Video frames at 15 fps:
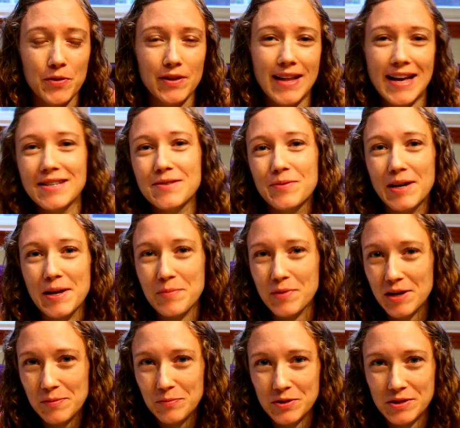The last one I put
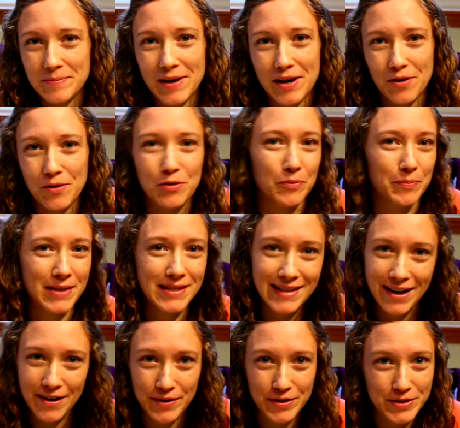up was about our whole
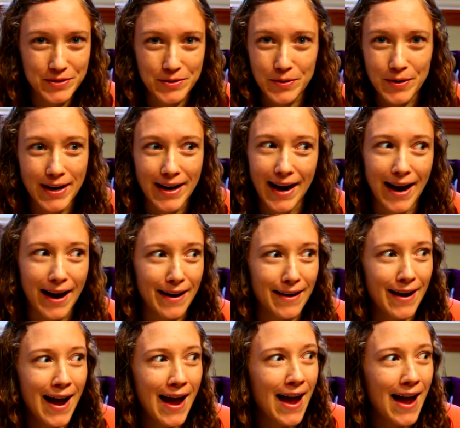miscarriage story, and